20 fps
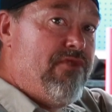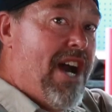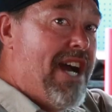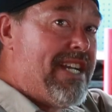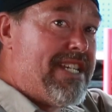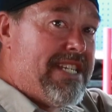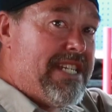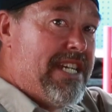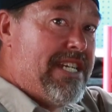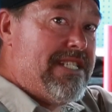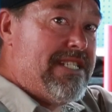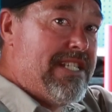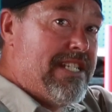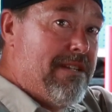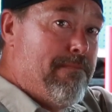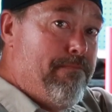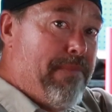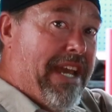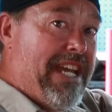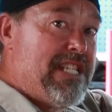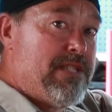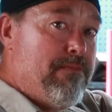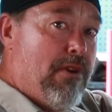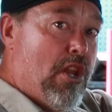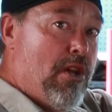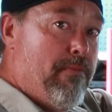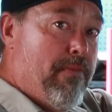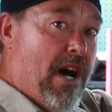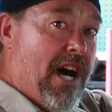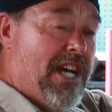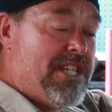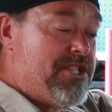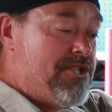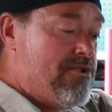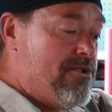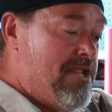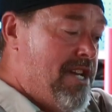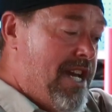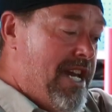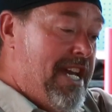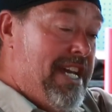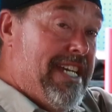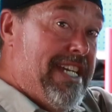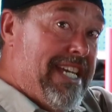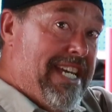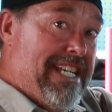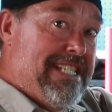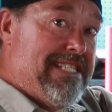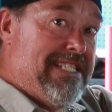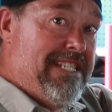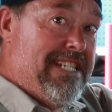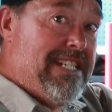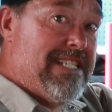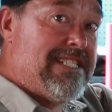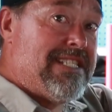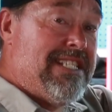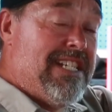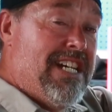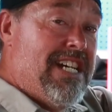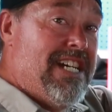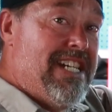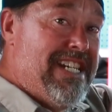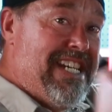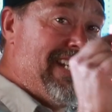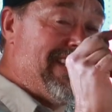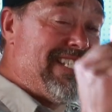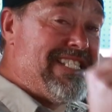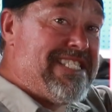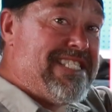not get in a base model Boxster is this. It's a